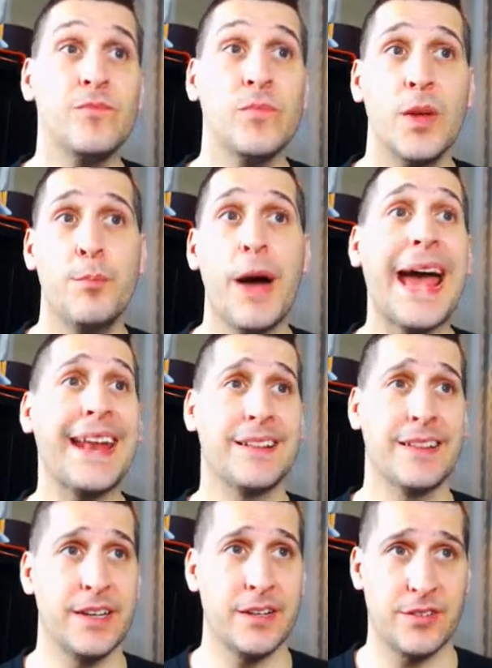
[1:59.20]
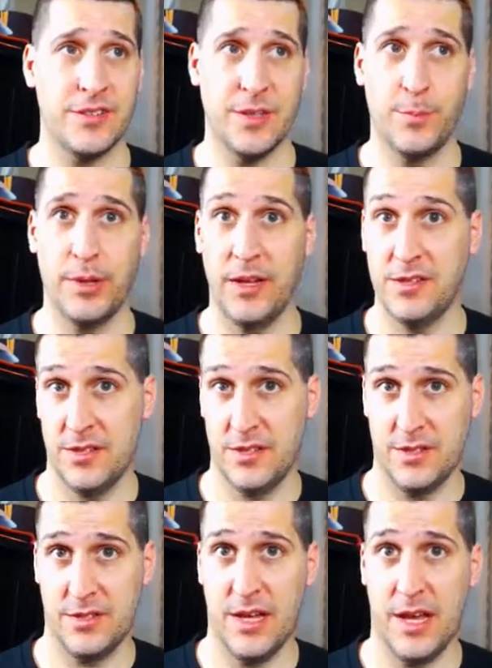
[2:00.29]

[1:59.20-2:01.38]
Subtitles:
bioanalytics in some places,